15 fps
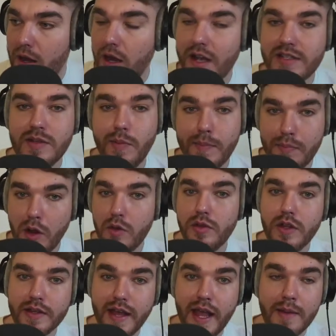Like I said, we broke
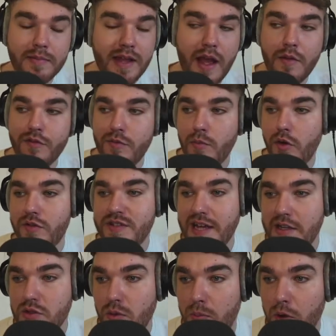the game down from more of a
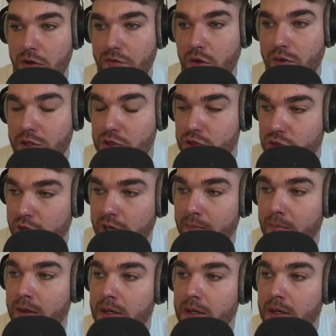tactical point of view in the stream